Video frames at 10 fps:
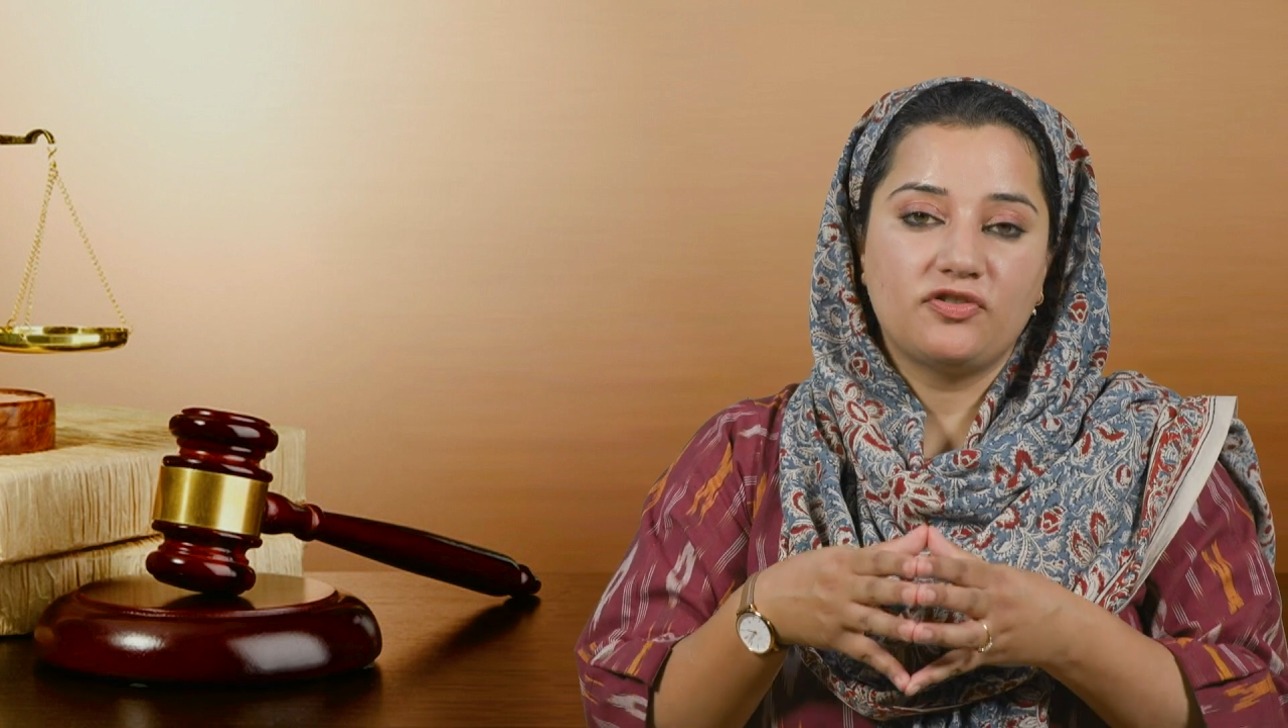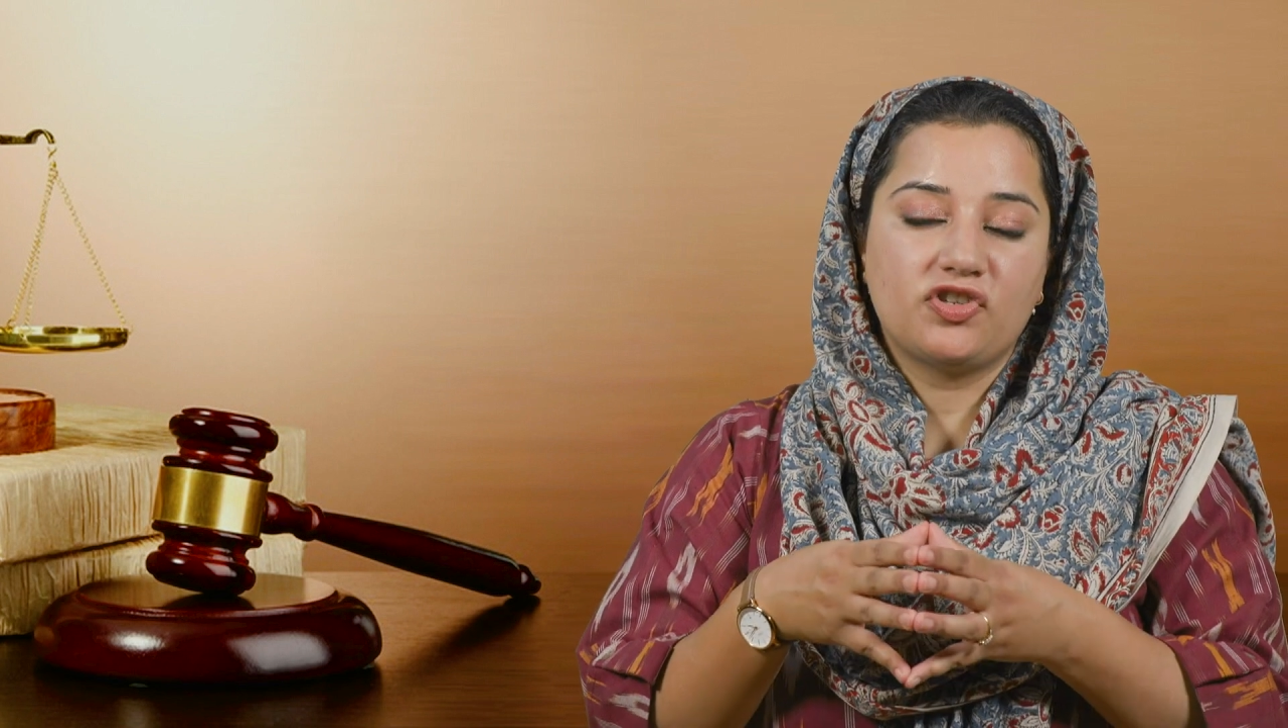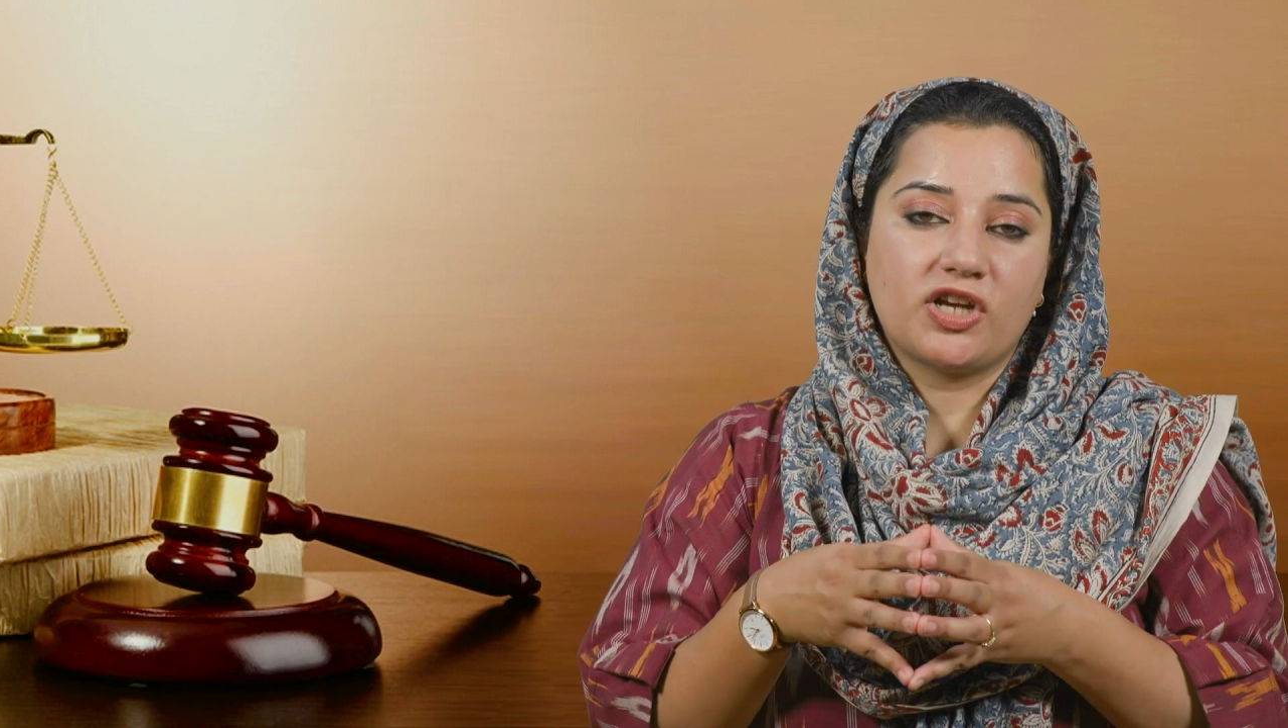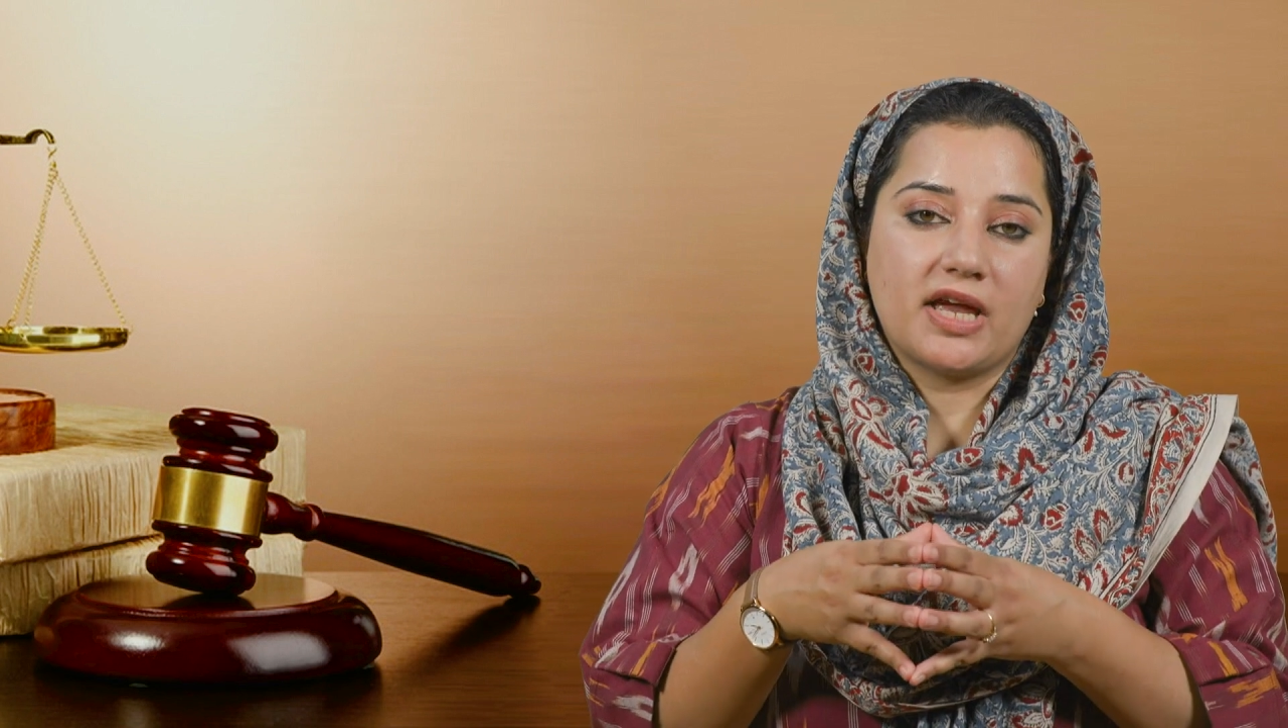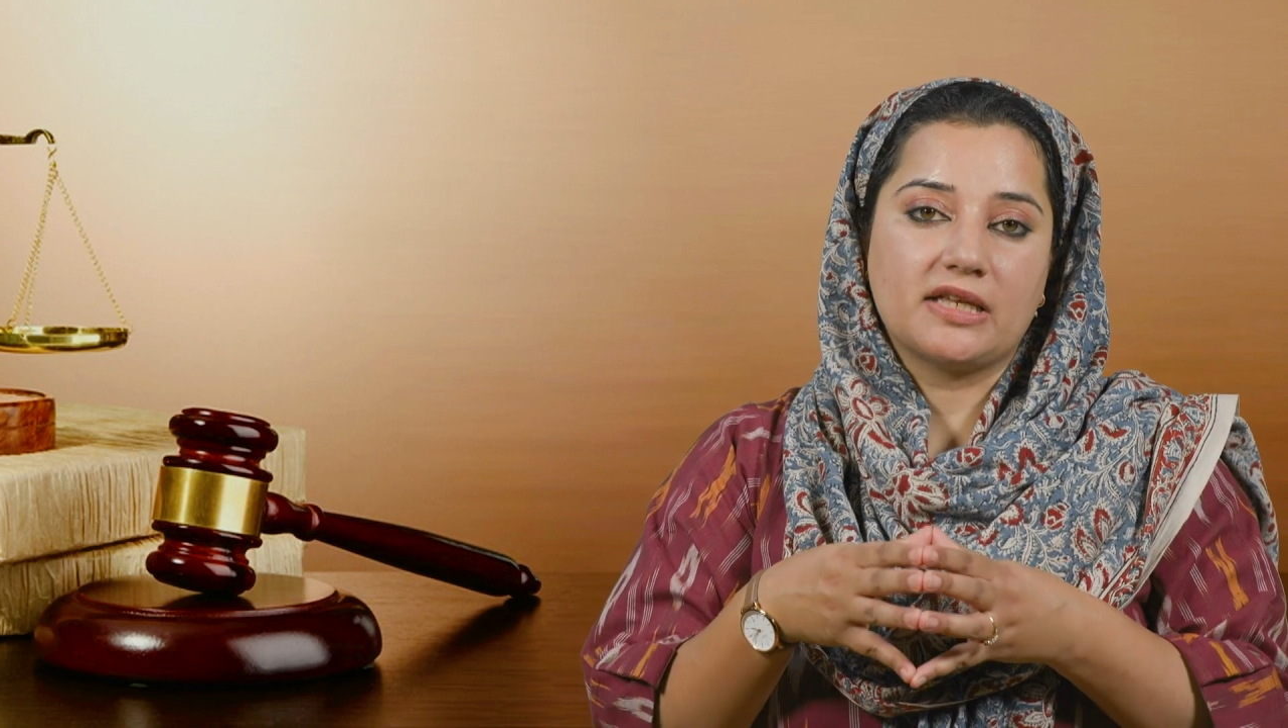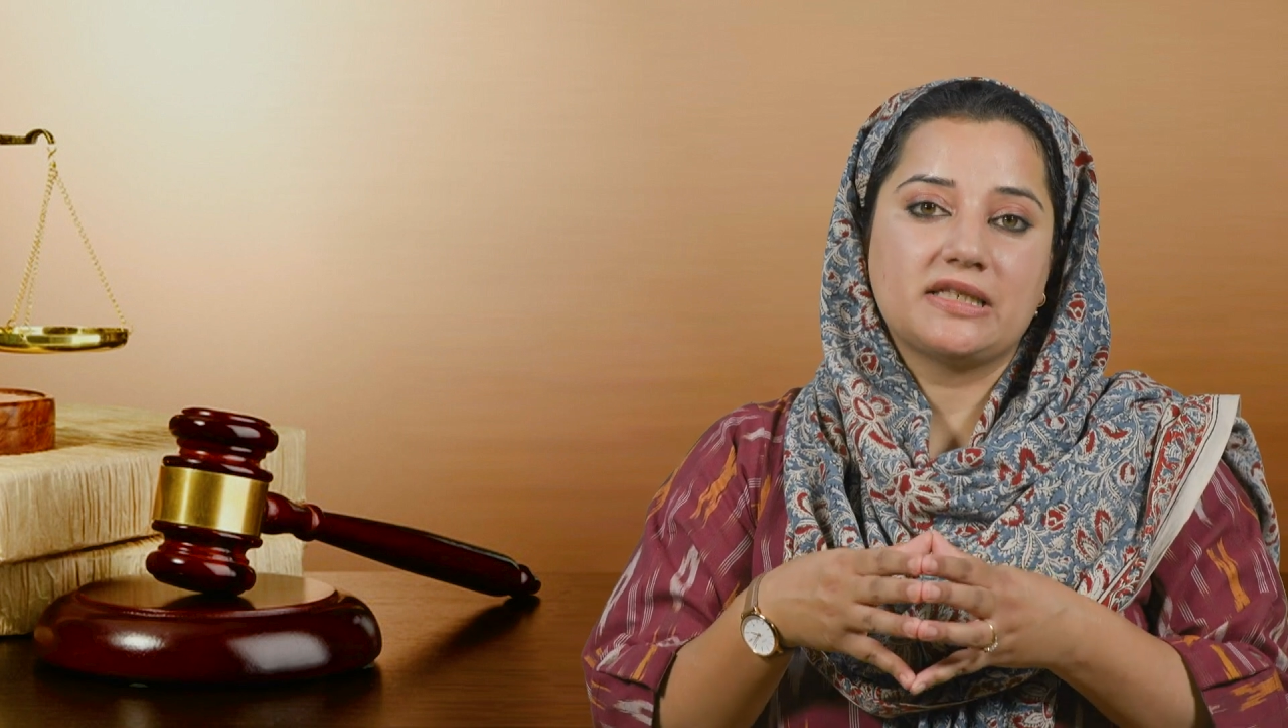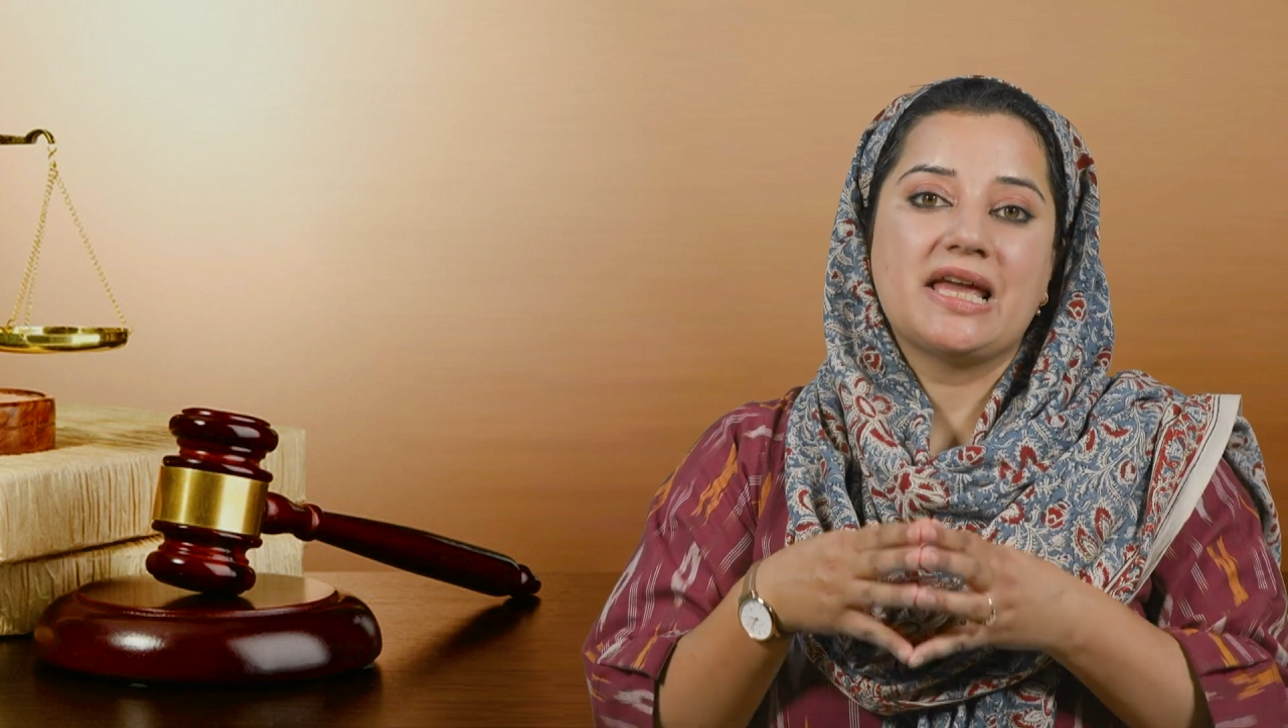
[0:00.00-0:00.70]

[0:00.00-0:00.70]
shares,